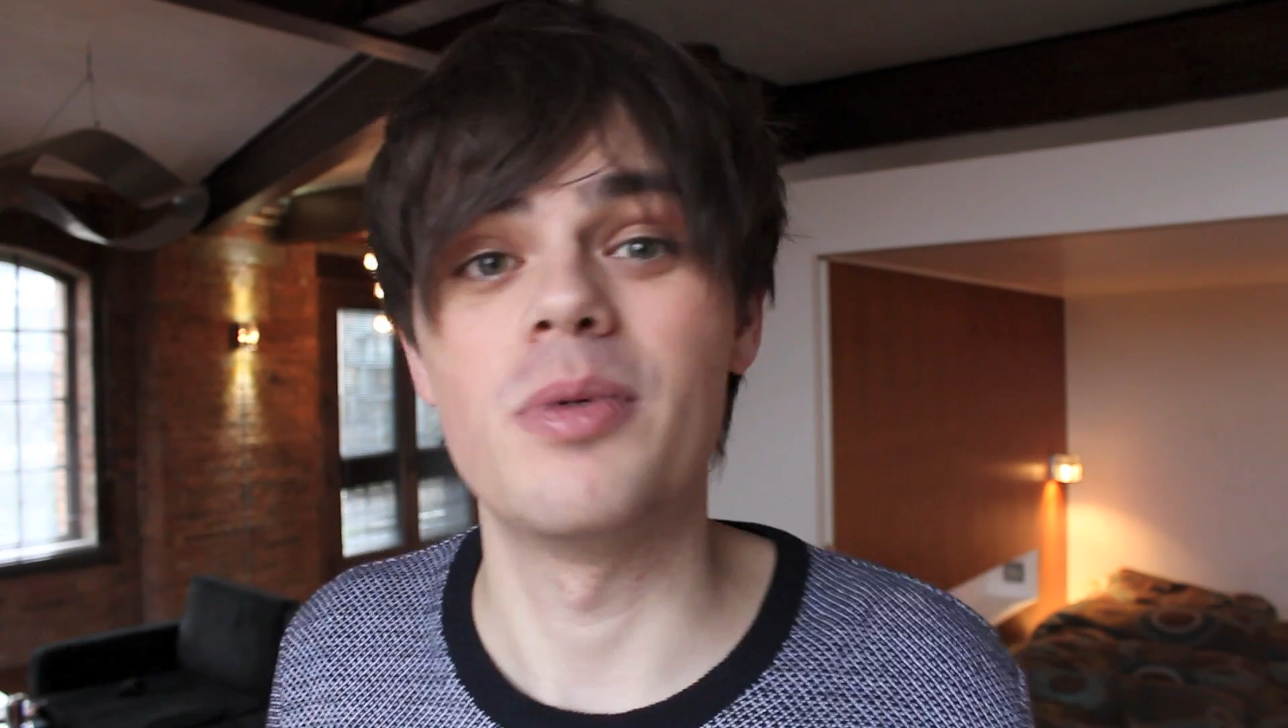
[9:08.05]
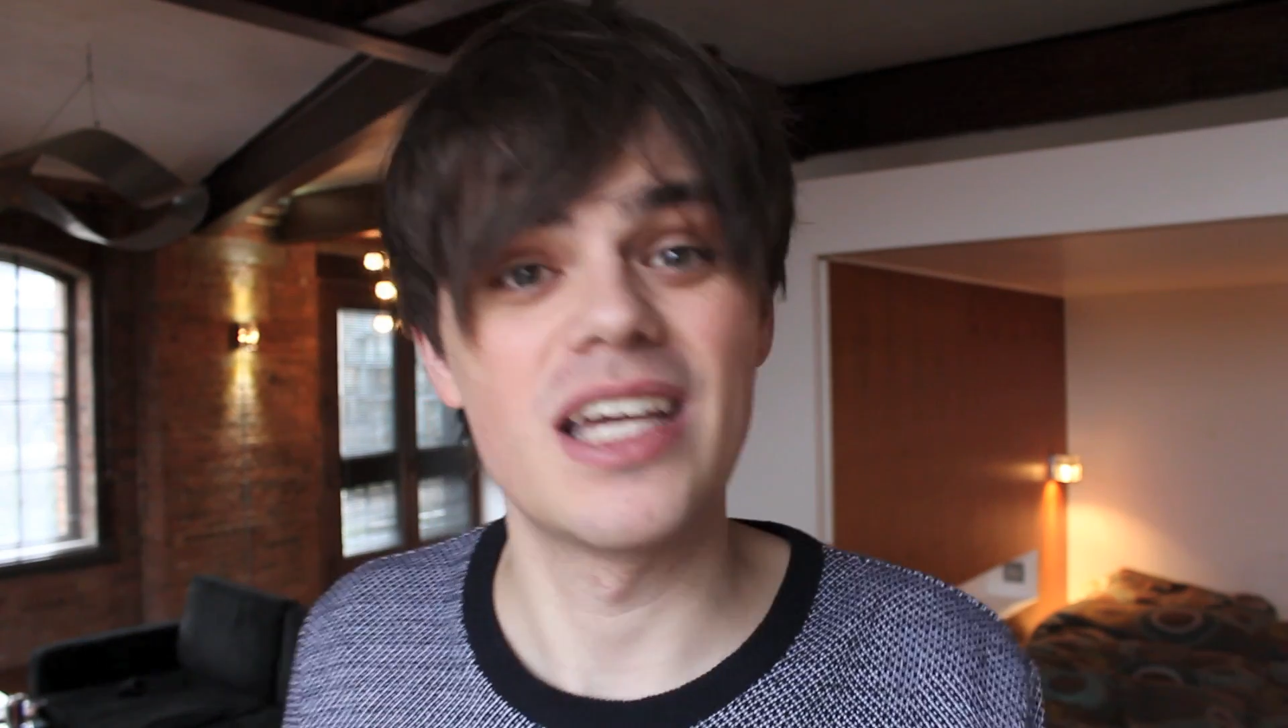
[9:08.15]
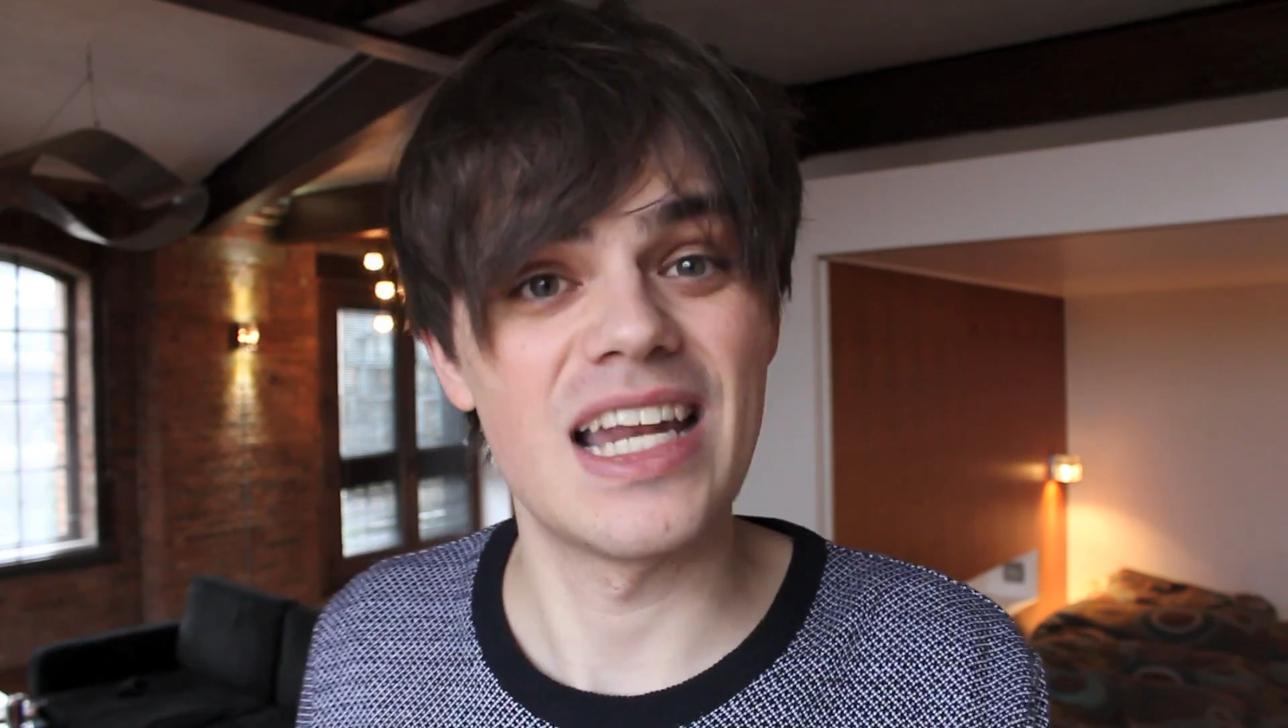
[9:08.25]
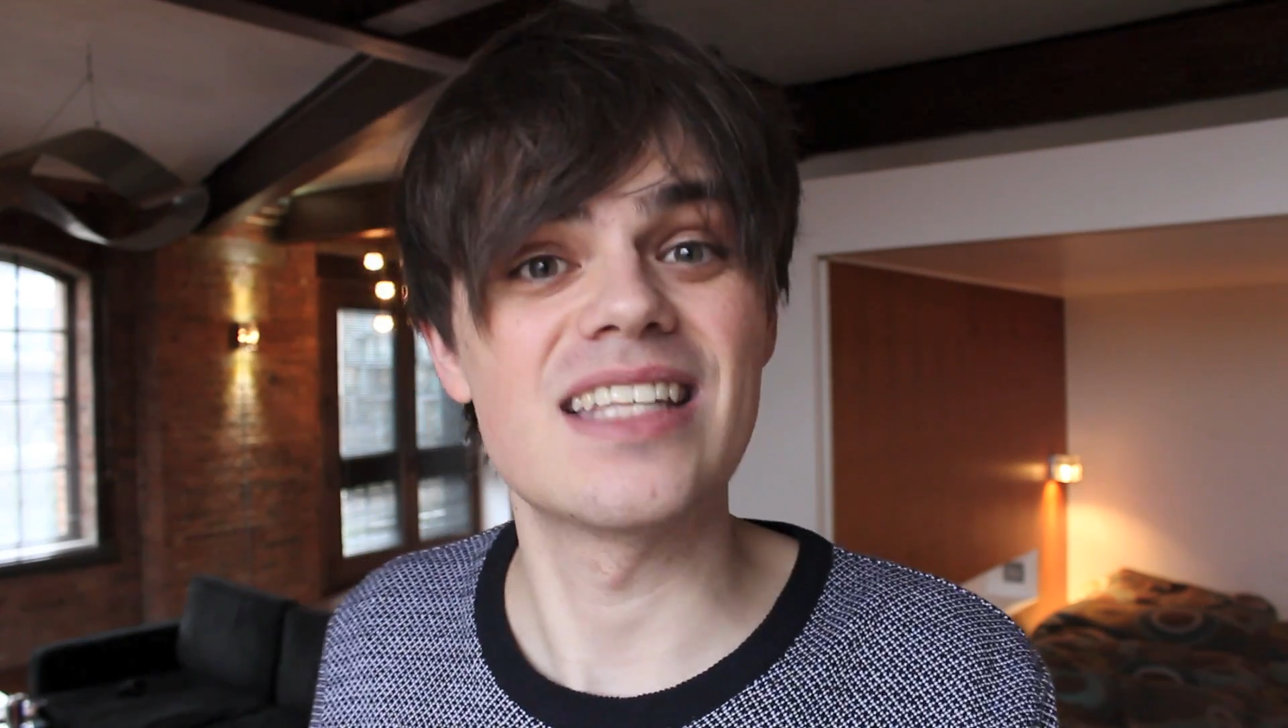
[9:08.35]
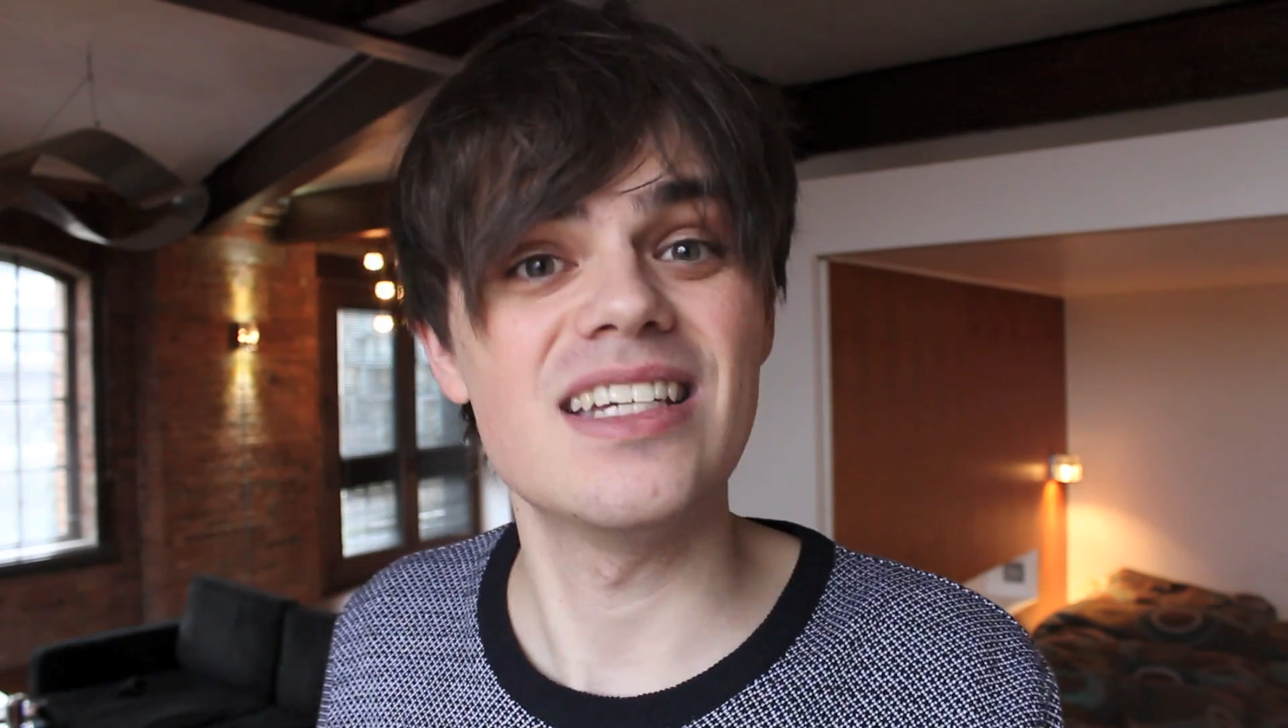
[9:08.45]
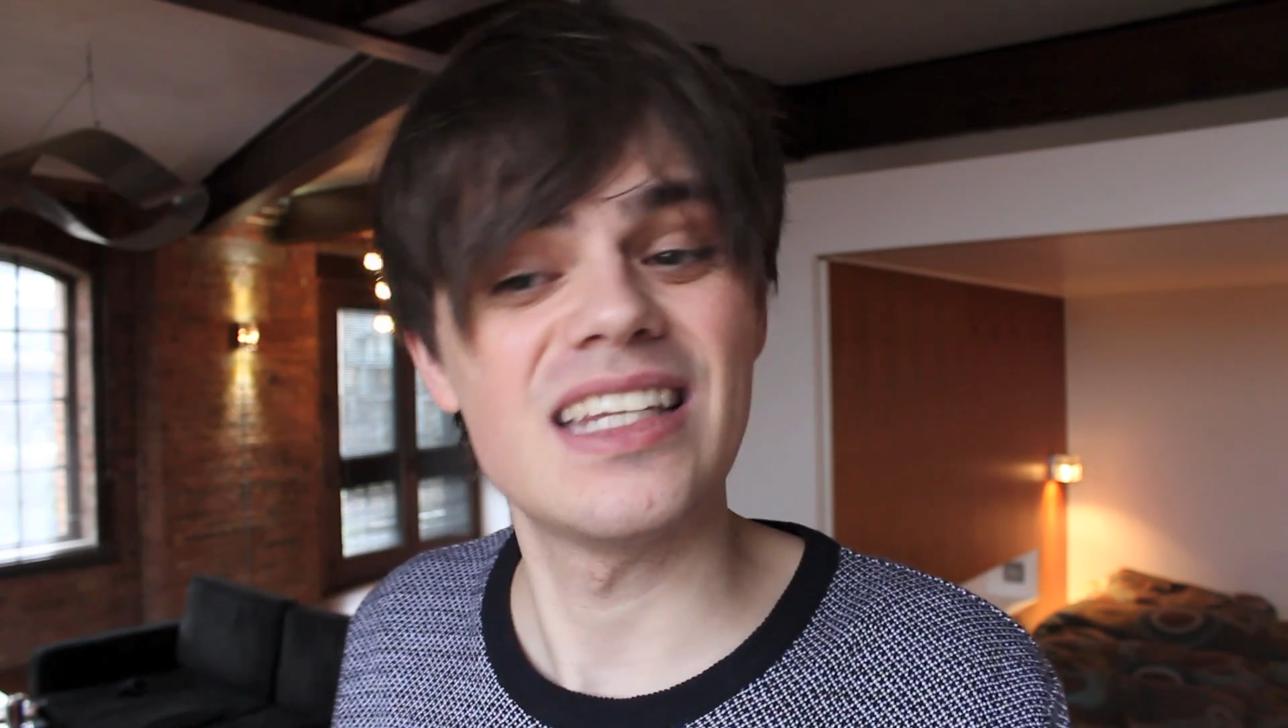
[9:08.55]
be connected